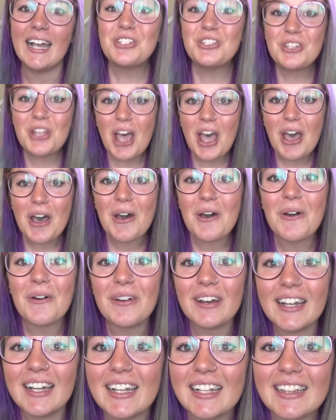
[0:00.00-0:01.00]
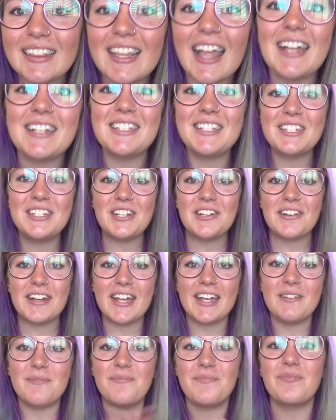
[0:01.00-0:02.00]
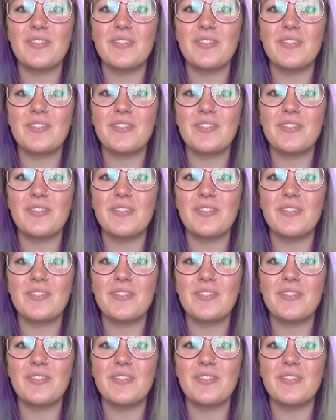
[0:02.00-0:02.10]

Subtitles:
So let's do it.